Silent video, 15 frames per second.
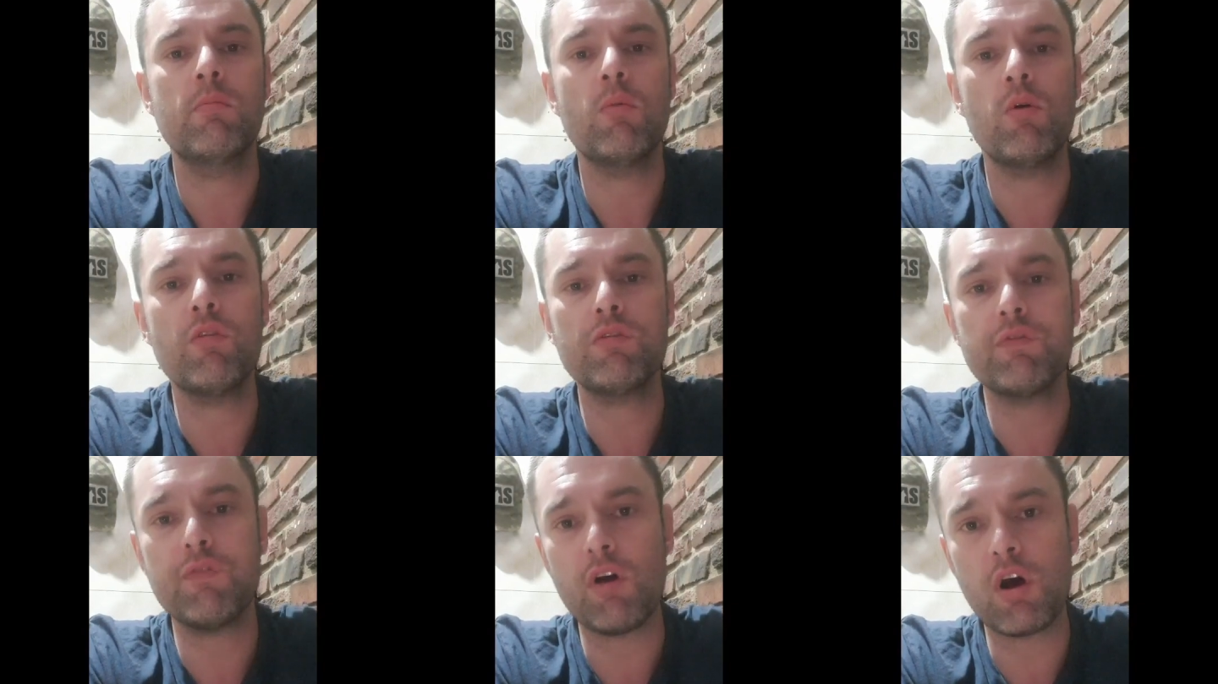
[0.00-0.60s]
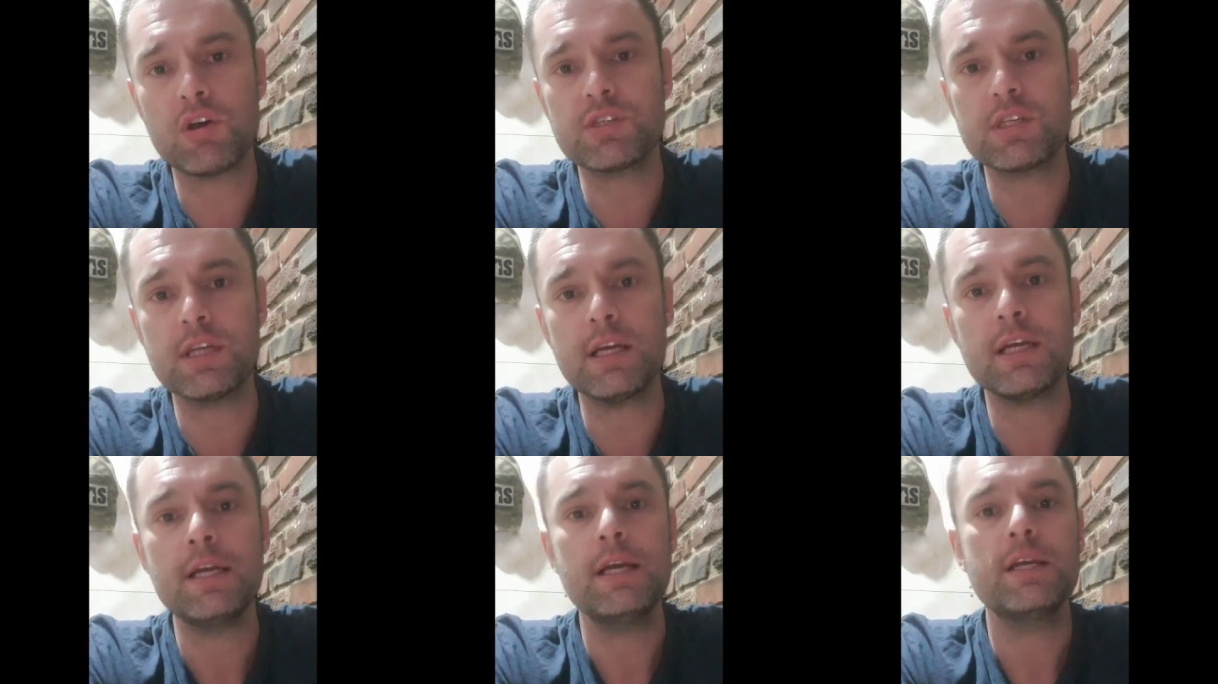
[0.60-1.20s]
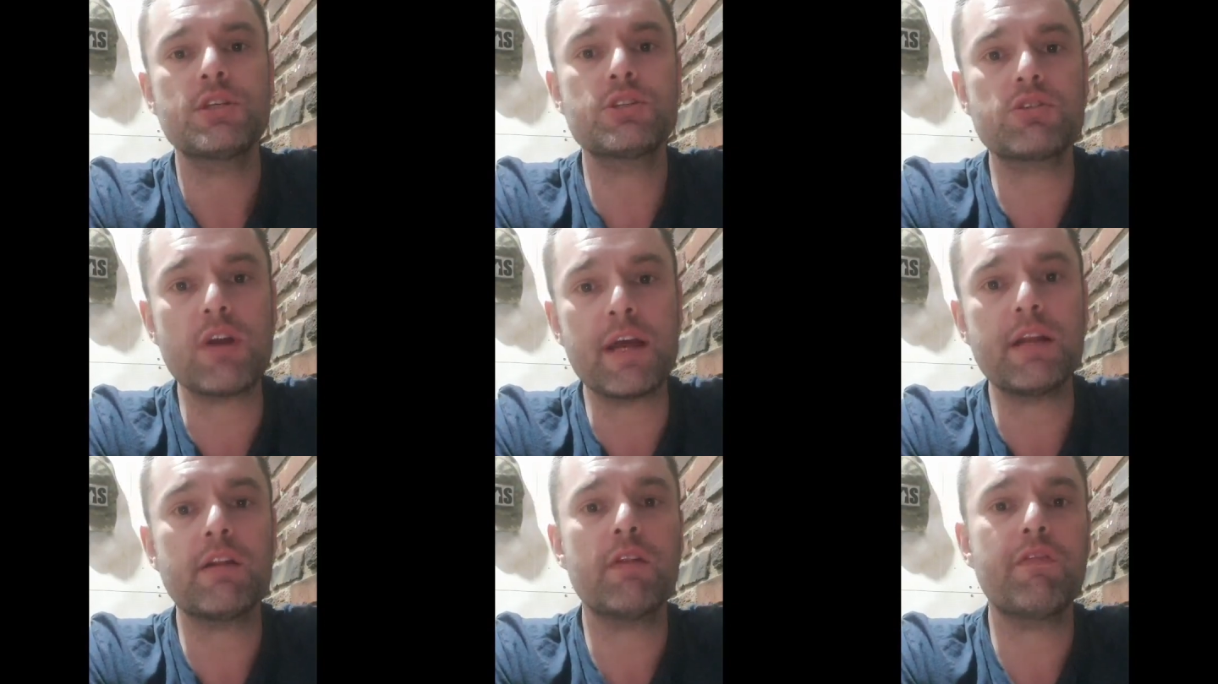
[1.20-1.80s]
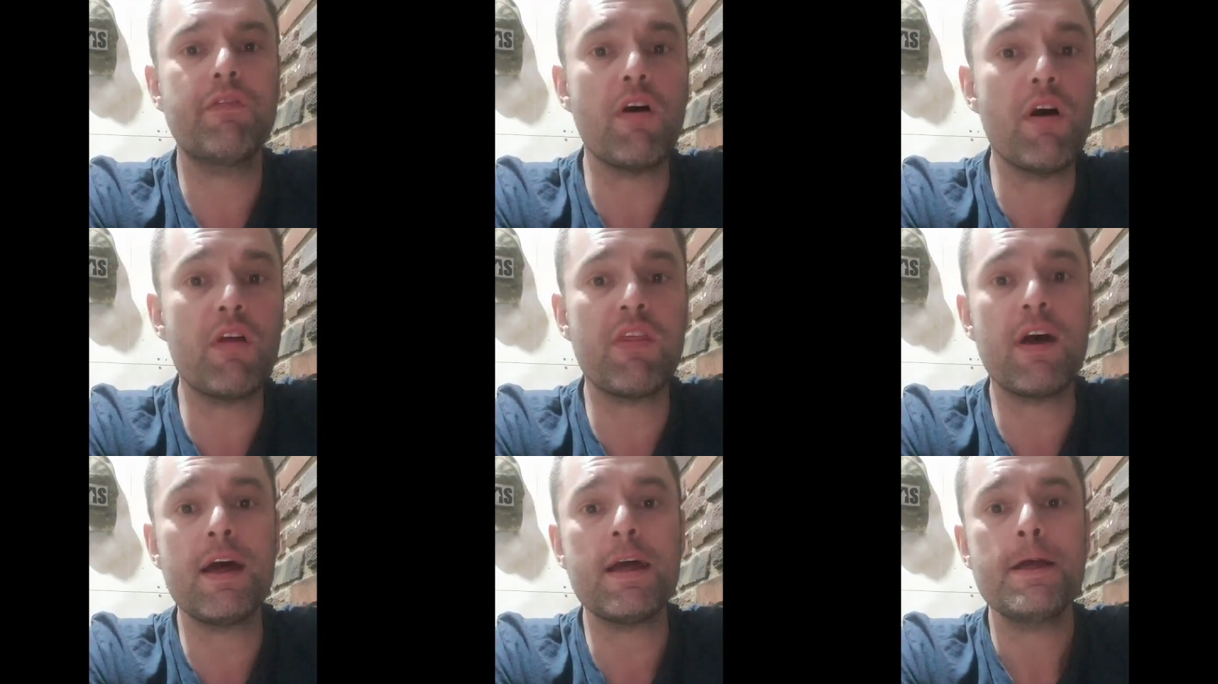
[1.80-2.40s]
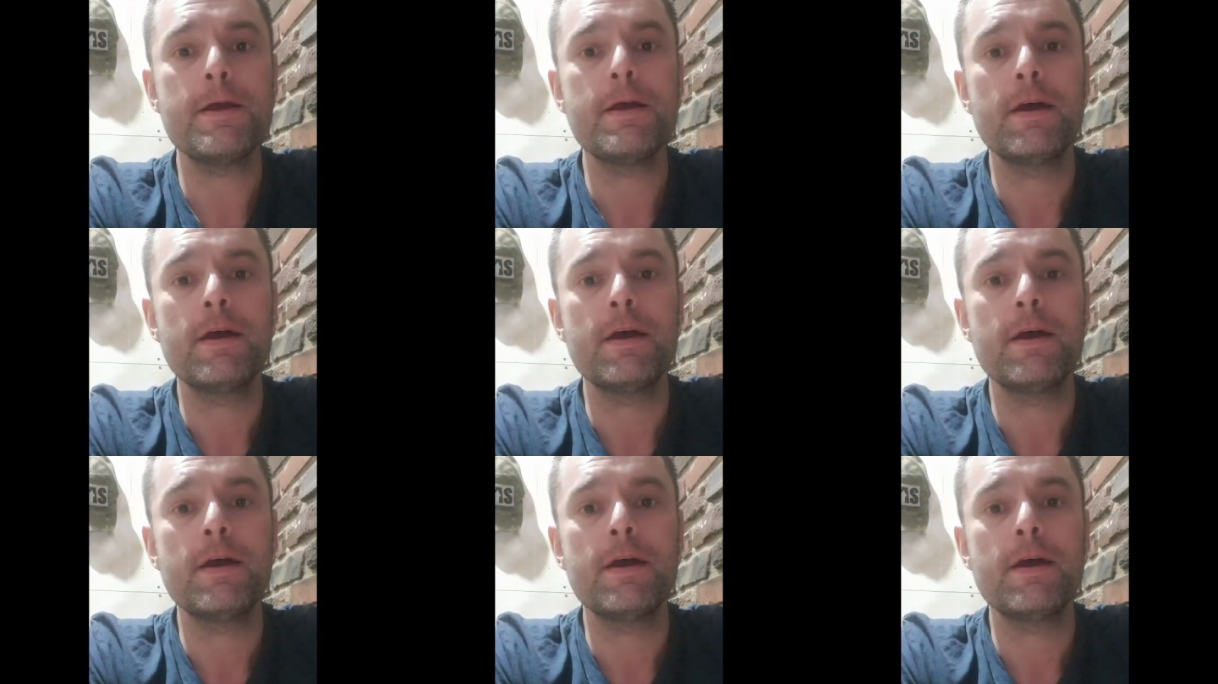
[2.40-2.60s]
more faster, straight, further.